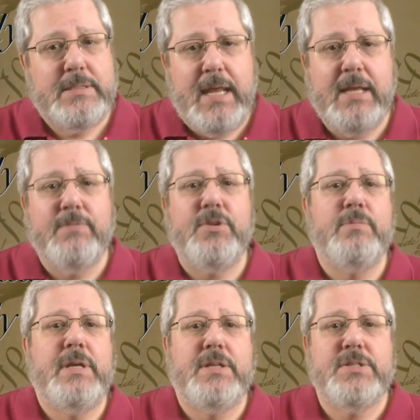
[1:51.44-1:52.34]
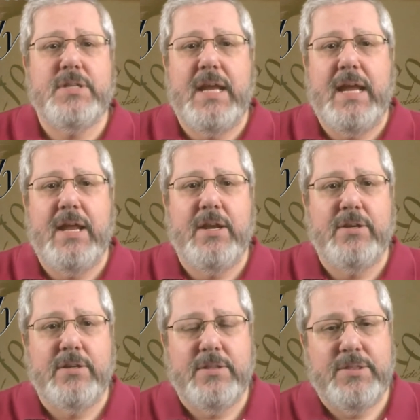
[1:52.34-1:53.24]
Take a few minutes
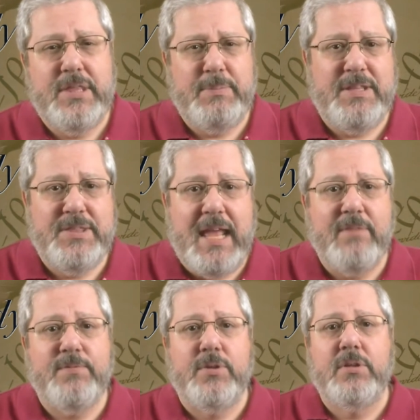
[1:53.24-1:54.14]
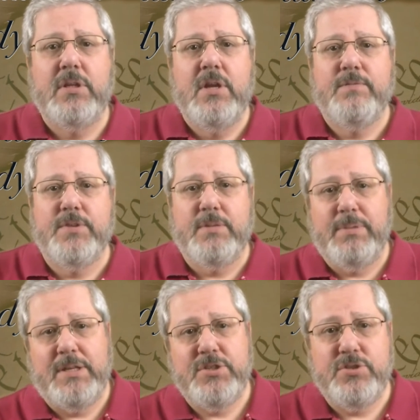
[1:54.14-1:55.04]
and be thankful for the
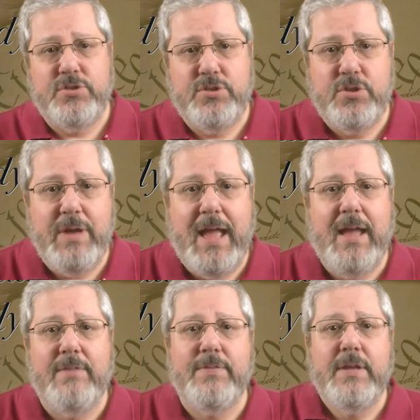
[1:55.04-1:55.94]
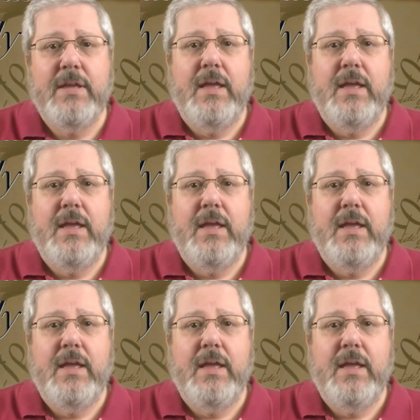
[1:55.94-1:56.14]
blessings you do have,